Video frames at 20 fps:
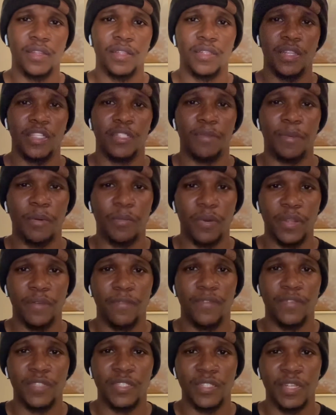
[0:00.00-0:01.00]
That's my rant
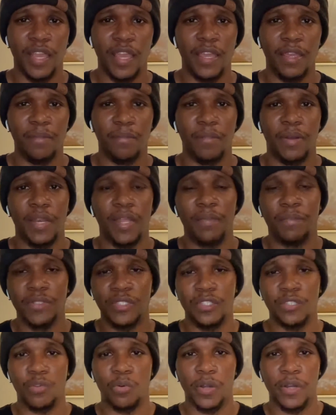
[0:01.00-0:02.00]
for today. My name is
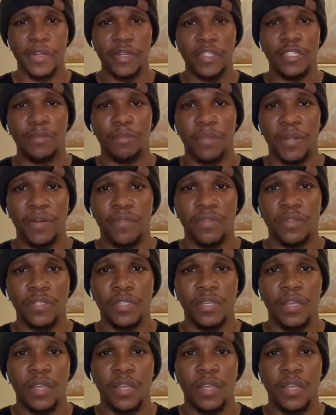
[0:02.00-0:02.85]
Dequarius Beverly.